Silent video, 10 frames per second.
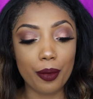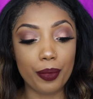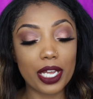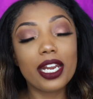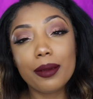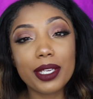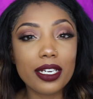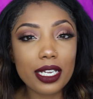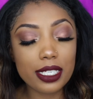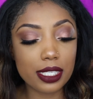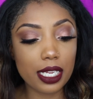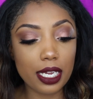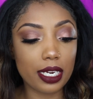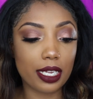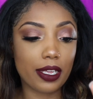But I mean, it's
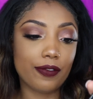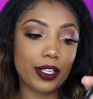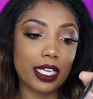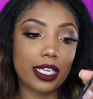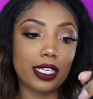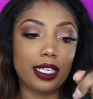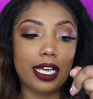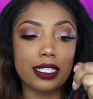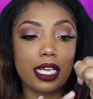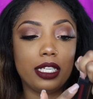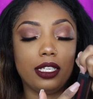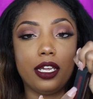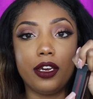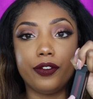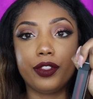good. I feel like it can last. I
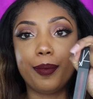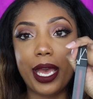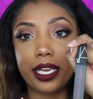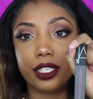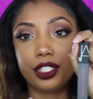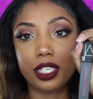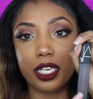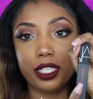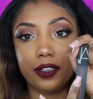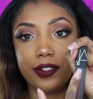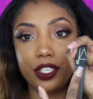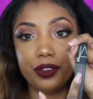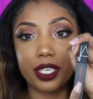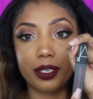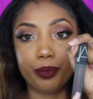love the packaging. I love that
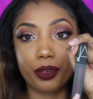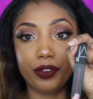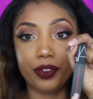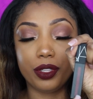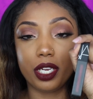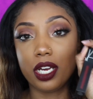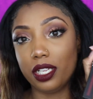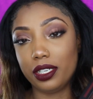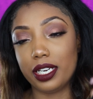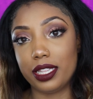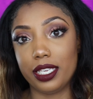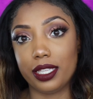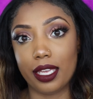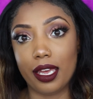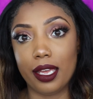you can preview the color. I
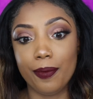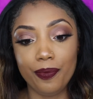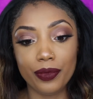think that